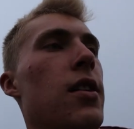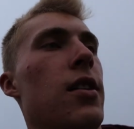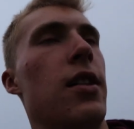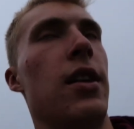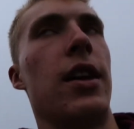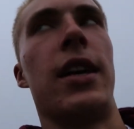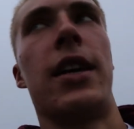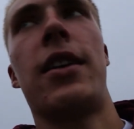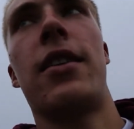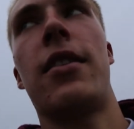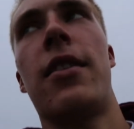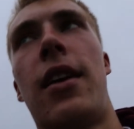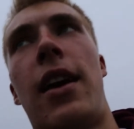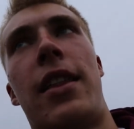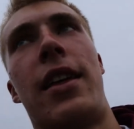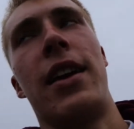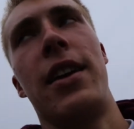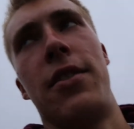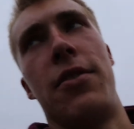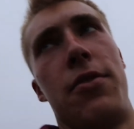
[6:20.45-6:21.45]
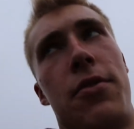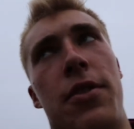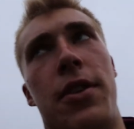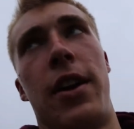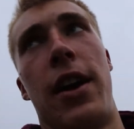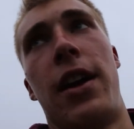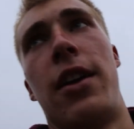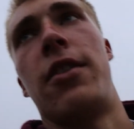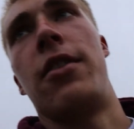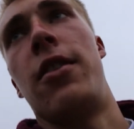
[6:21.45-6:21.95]
Like, I think it's
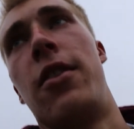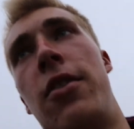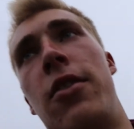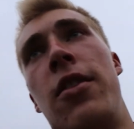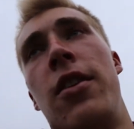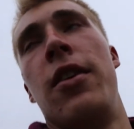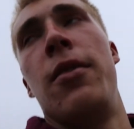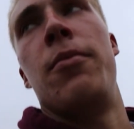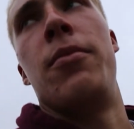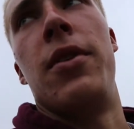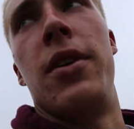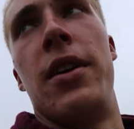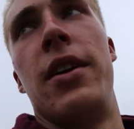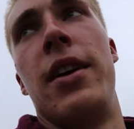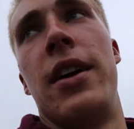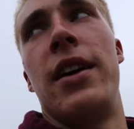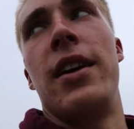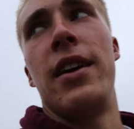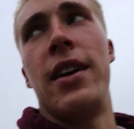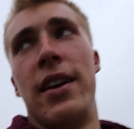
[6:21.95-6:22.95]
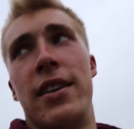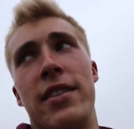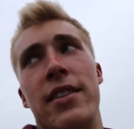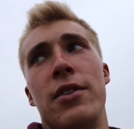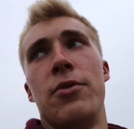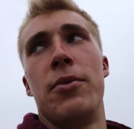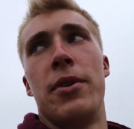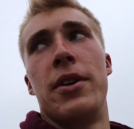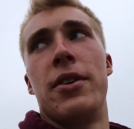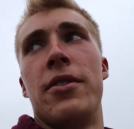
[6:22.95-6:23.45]
free, I don't know. But is
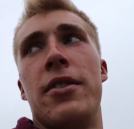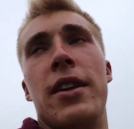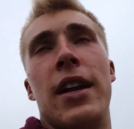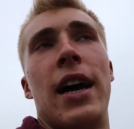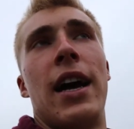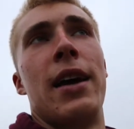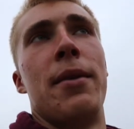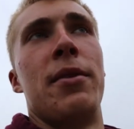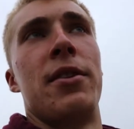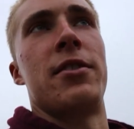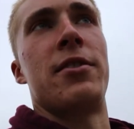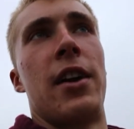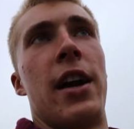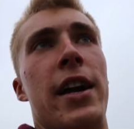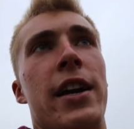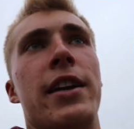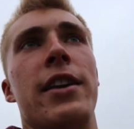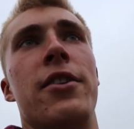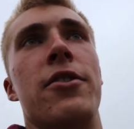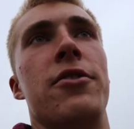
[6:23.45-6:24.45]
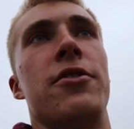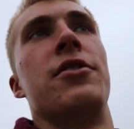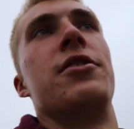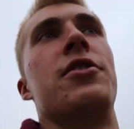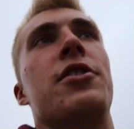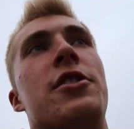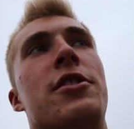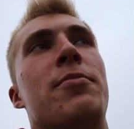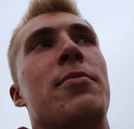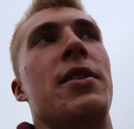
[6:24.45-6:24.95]
it weird that I am excited, or does it
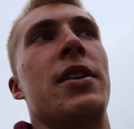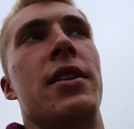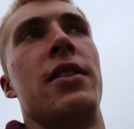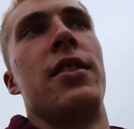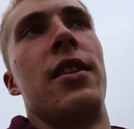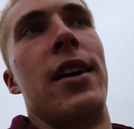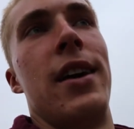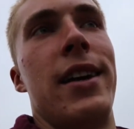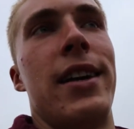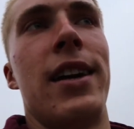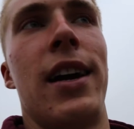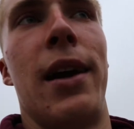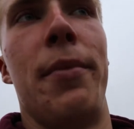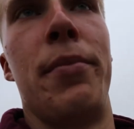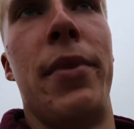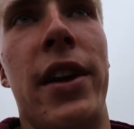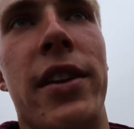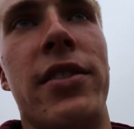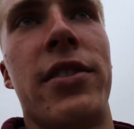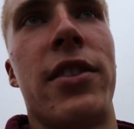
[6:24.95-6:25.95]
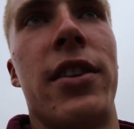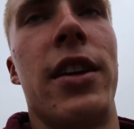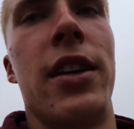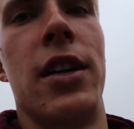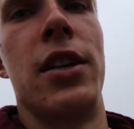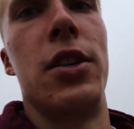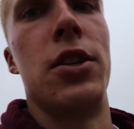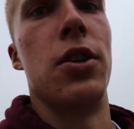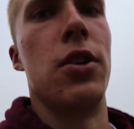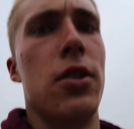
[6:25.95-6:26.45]
just mean like I'm basically an
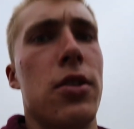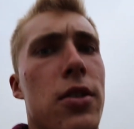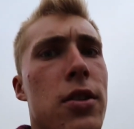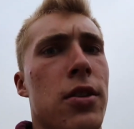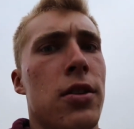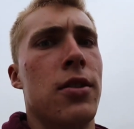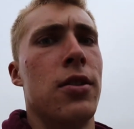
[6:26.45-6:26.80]
adult?